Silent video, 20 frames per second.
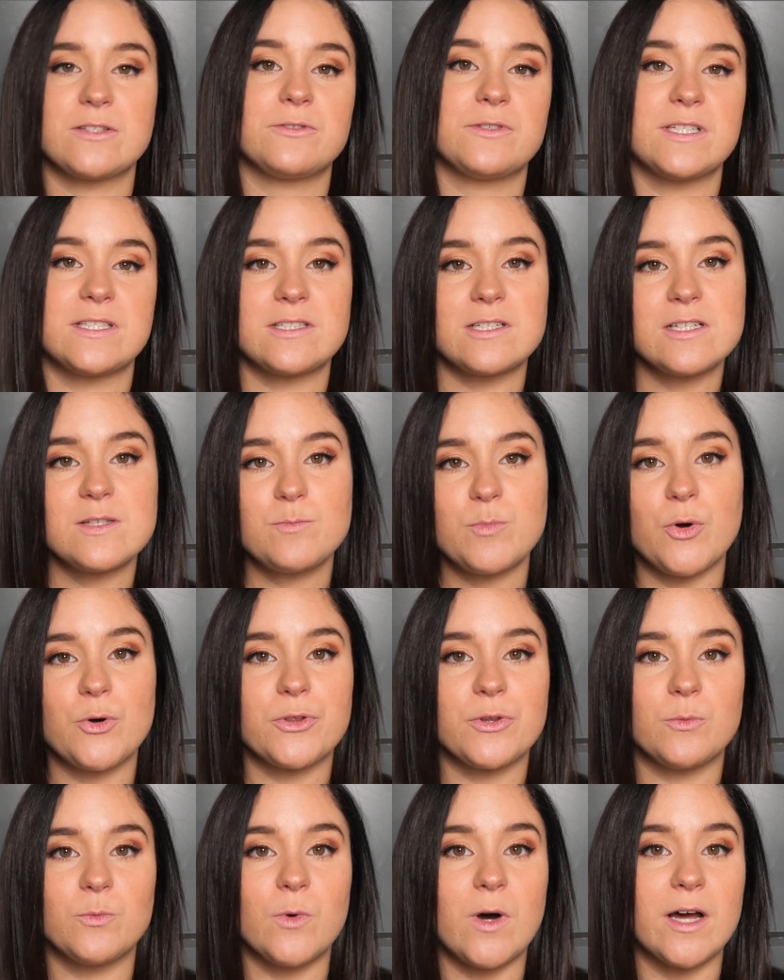So this does
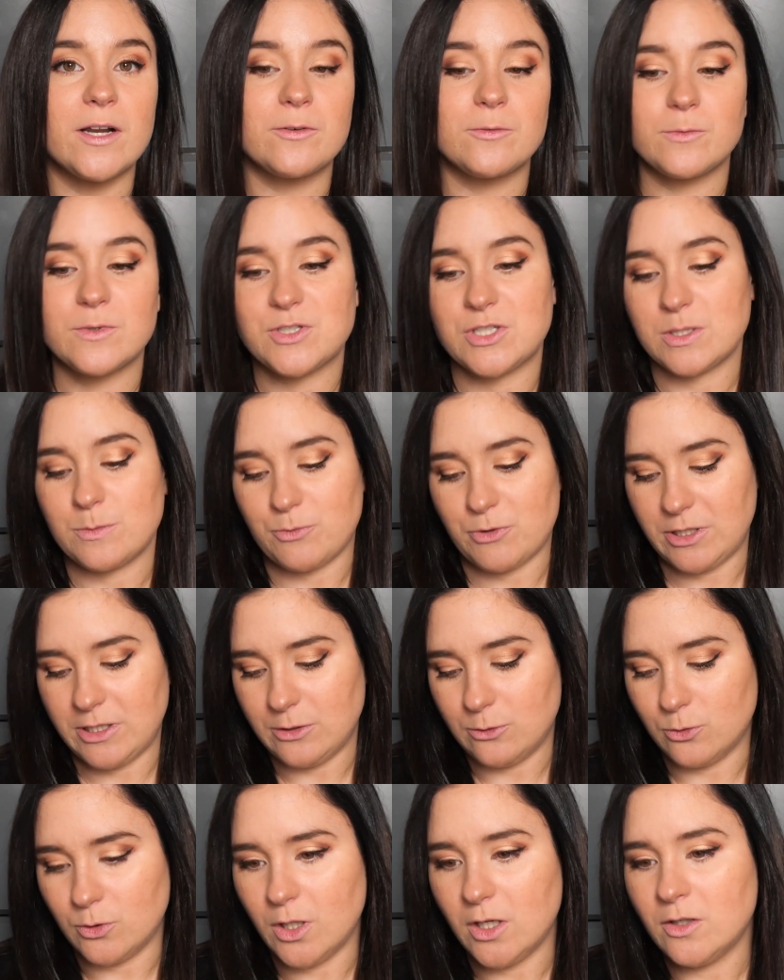both in one, which is
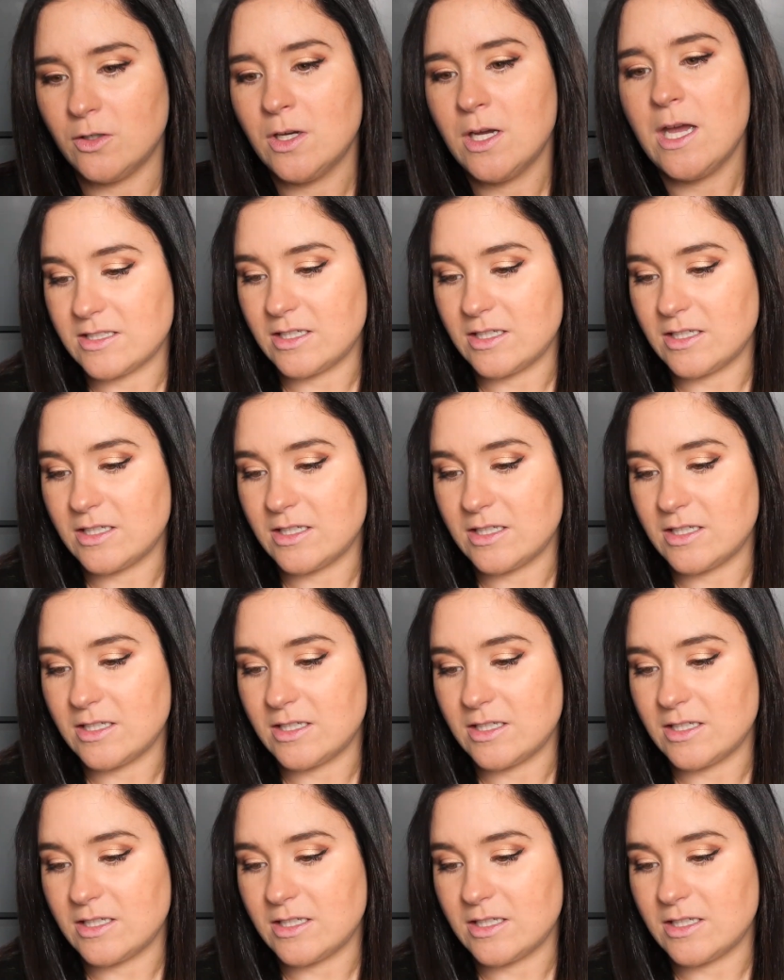pretty cool.